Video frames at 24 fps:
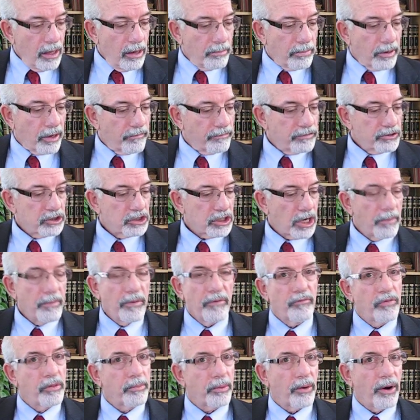But if some
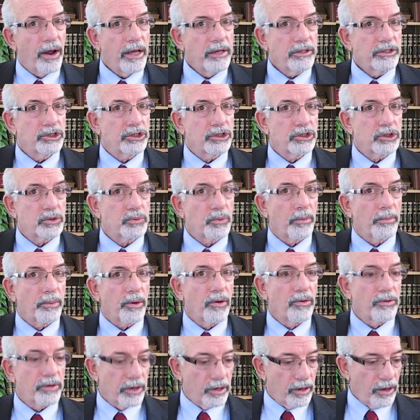of the branches were
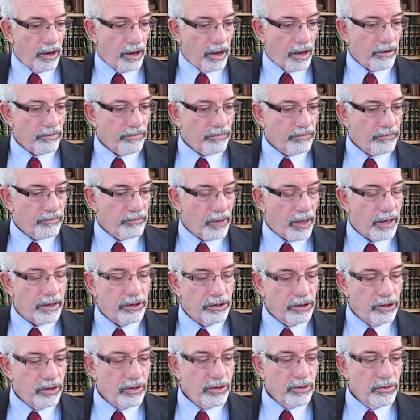broken off, and
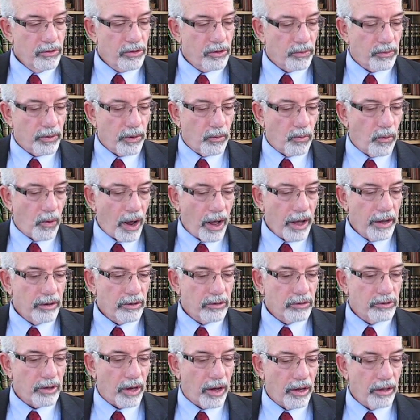you, though a
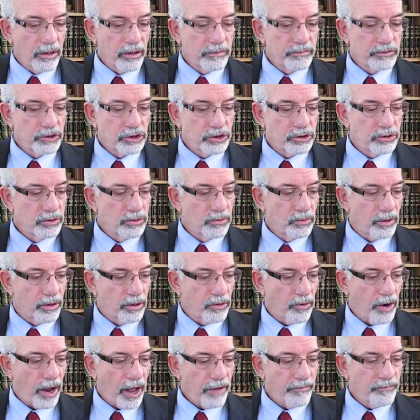wild olive shoot, were
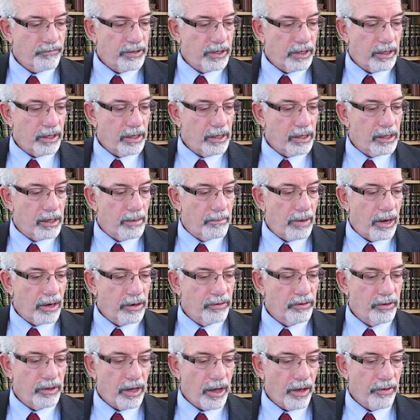grafted in
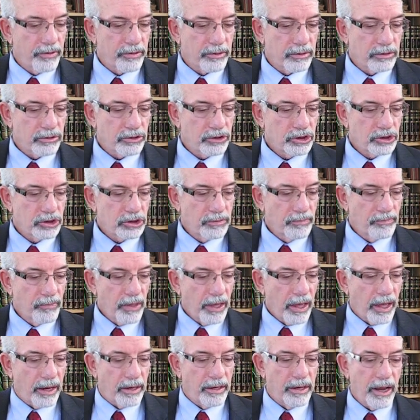among the others,
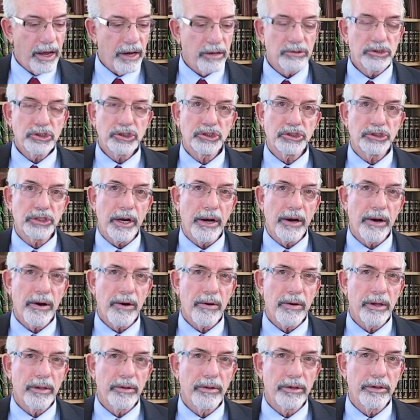and now
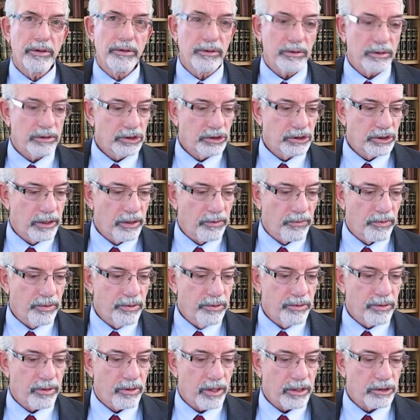share in the nourishing
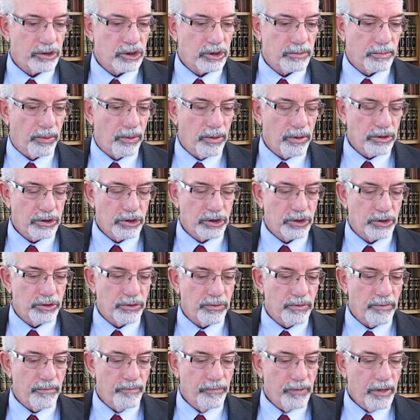root that supports
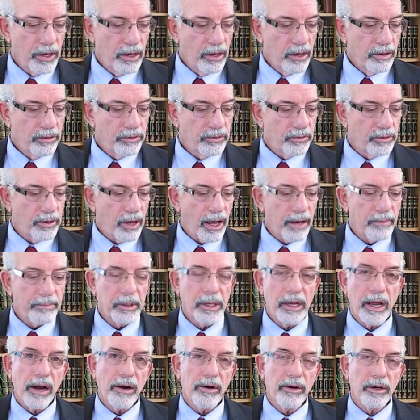you, do not
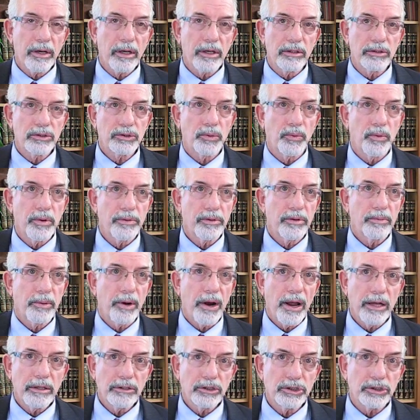be arrogant toward the
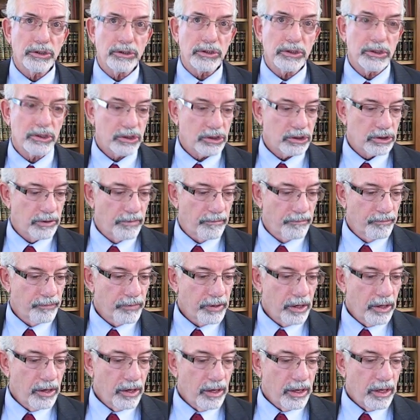branches.
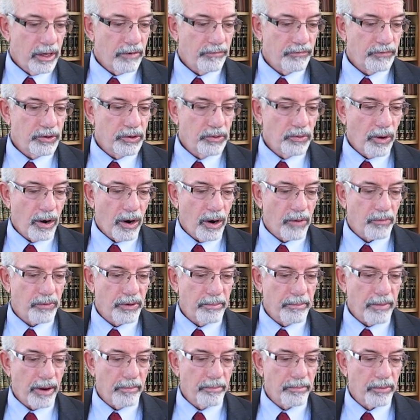If you are,
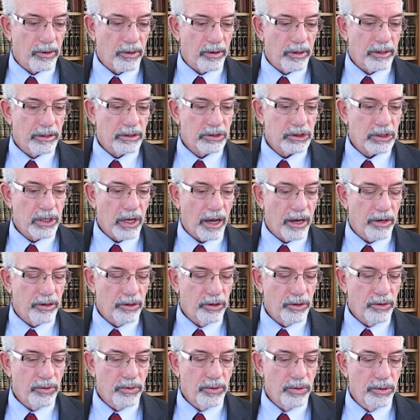remember, it is not
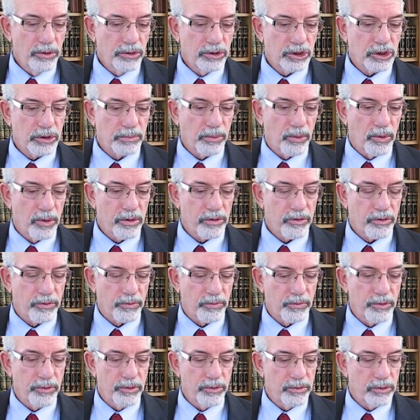you who support the
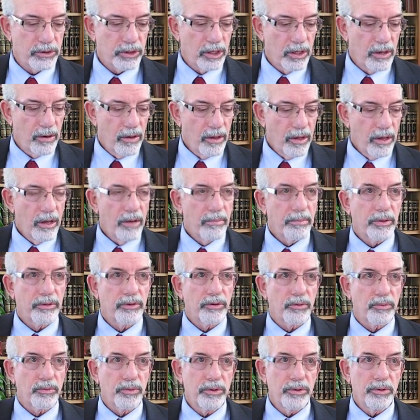root, but
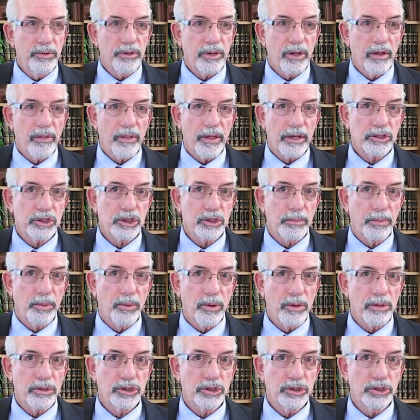the root that
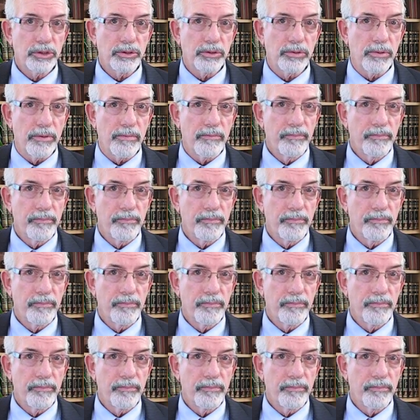supports you.